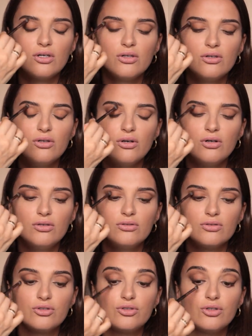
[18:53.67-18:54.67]
You know,
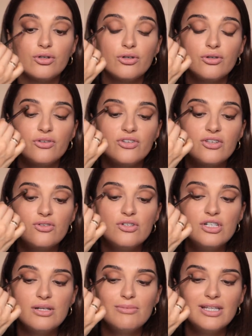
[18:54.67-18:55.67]
curious as a
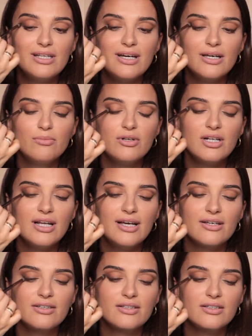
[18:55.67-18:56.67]
Gemini, but
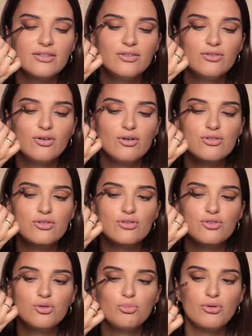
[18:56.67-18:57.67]
like, you know, also
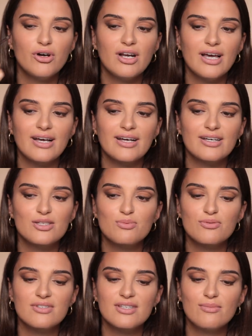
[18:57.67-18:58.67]
super like
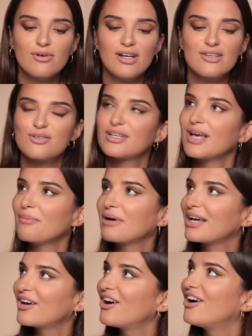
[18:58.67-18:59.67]
responsible as a
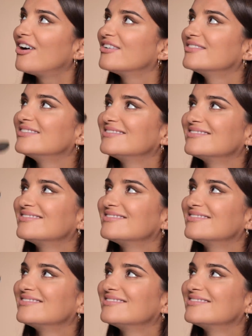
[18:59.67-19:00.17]
Capricorn.